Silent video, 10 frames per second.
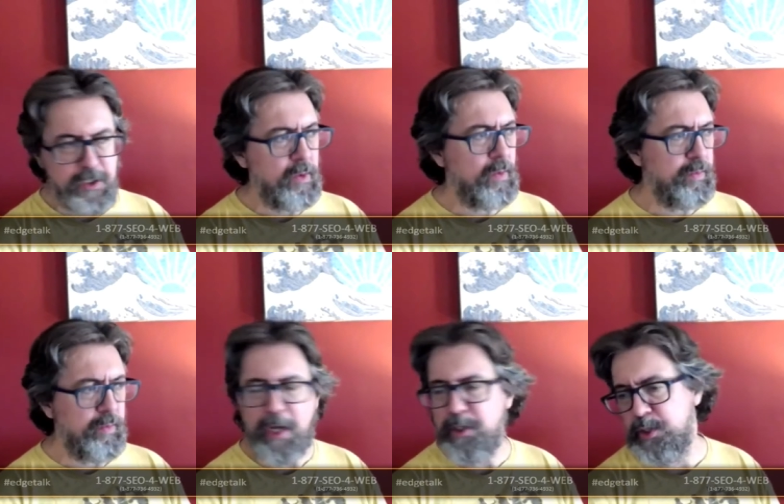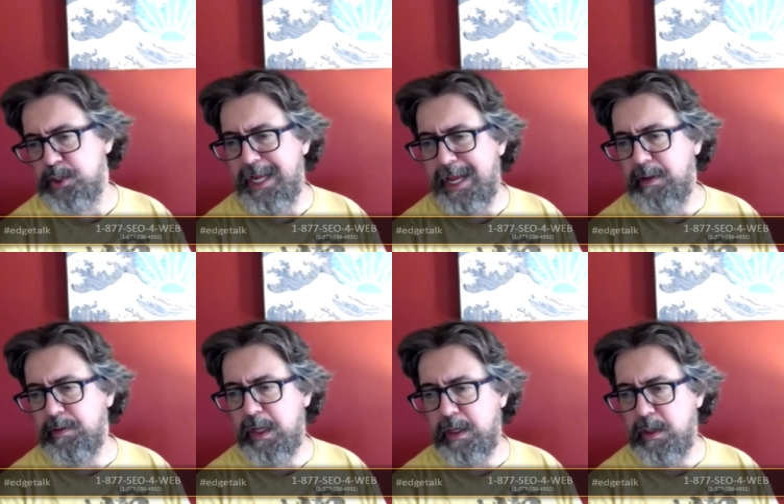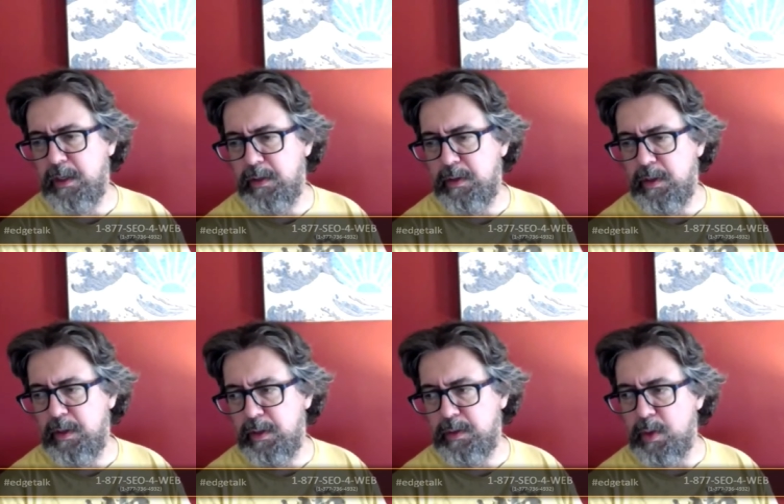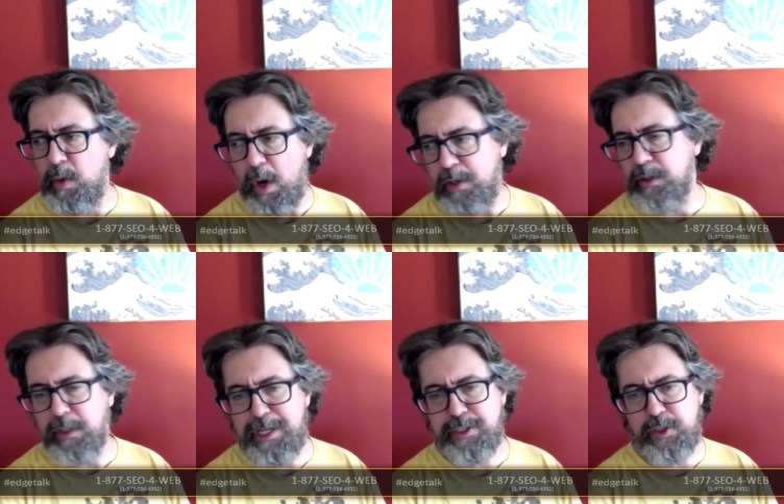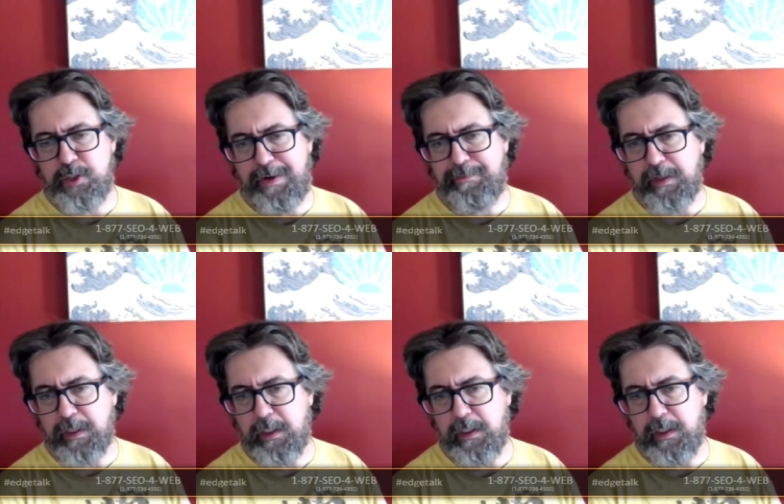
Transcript: to understand that there are delays in traffic.